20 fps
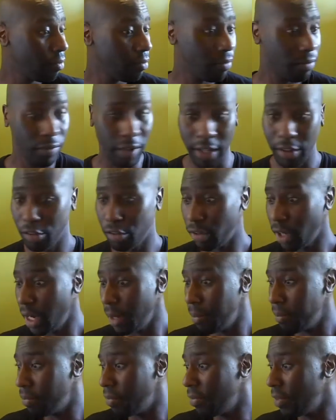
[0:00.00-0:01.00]
That
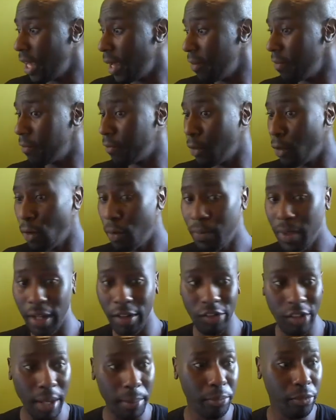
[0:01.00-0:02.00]
shape, that form,
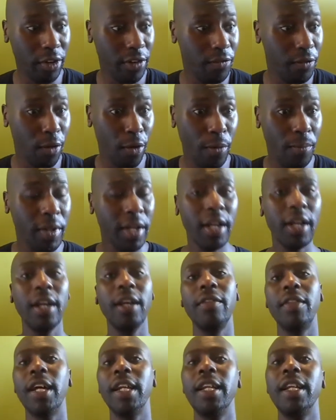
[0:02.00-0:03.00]
that temporary form
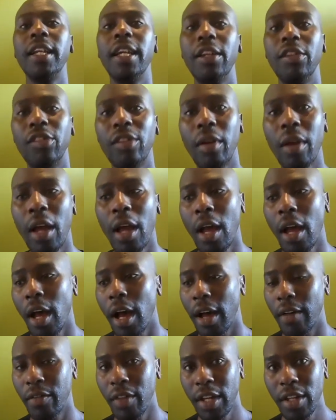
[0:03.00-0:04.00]
that it is.
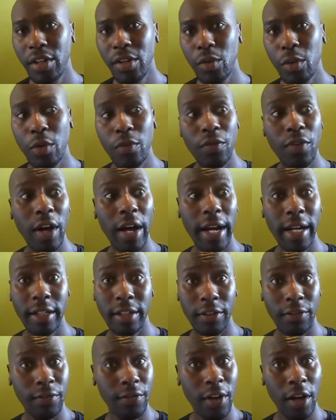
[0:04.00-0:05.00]
And then you will find
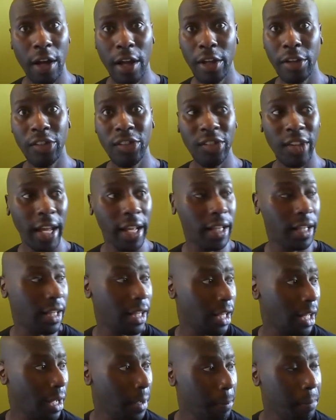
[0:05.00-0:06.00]
a far
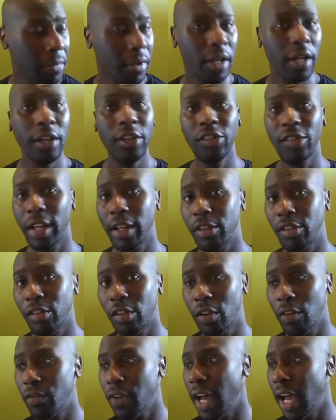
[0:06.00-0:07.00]
subtler sense
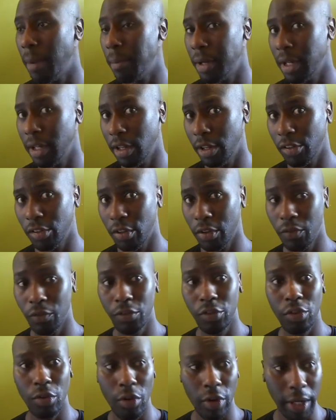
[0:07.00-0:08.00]
of happiness, of
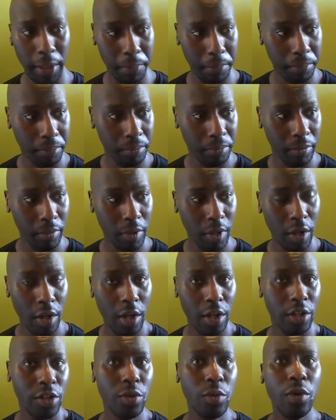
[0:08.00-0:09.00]
joy.
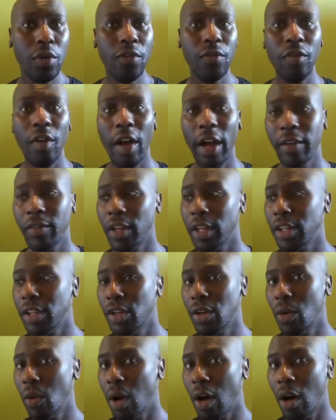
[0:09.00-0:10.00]
You will find that
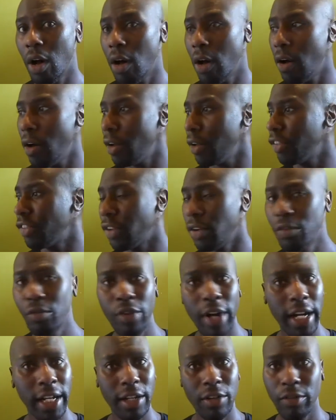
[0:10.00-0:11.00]
you are so
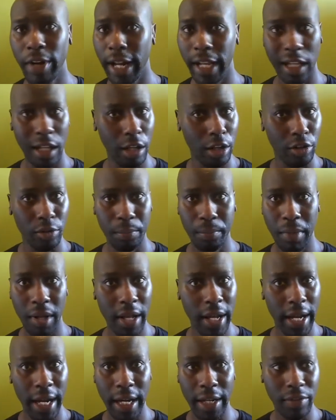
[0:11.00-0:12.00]
rarely rattled
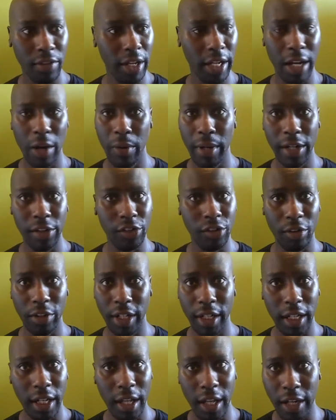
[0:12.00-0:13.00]
by the goings on
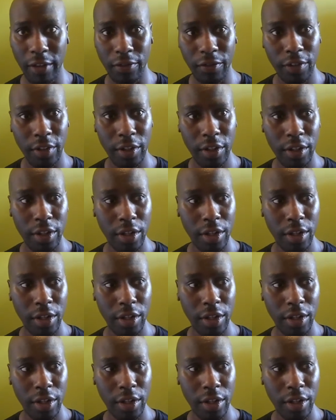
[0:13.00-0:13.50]
in life.